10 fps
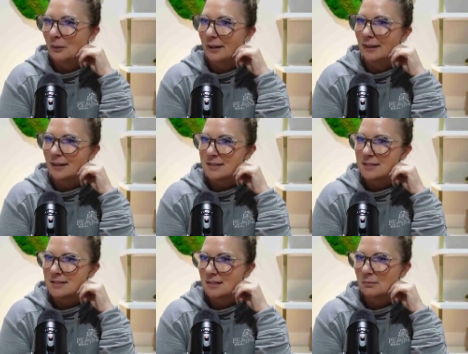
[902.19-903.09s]
I
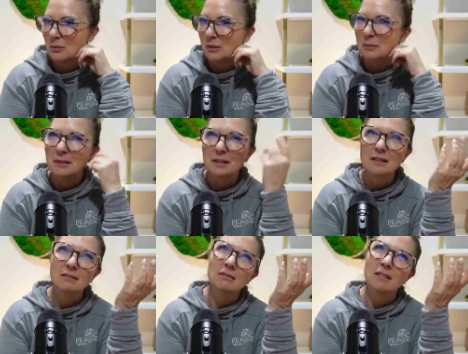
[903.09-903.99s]
guess is that
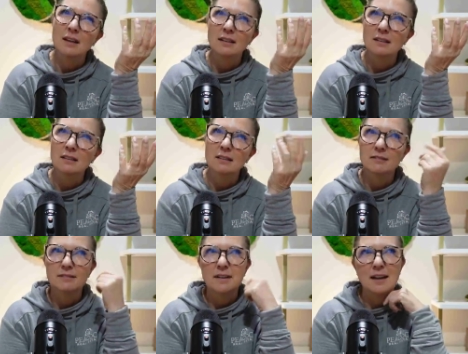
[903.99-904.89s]
bohemian kind
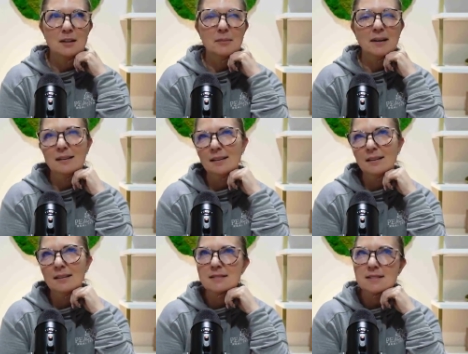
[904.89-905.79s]
of yeah. vibe. I yeah.
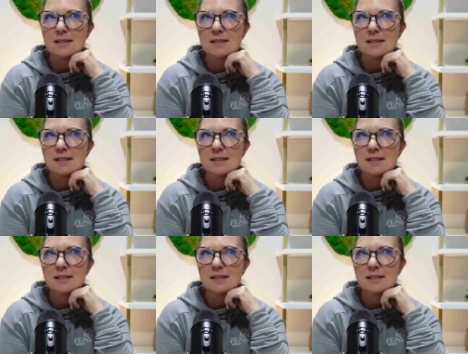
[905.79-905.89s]
guess.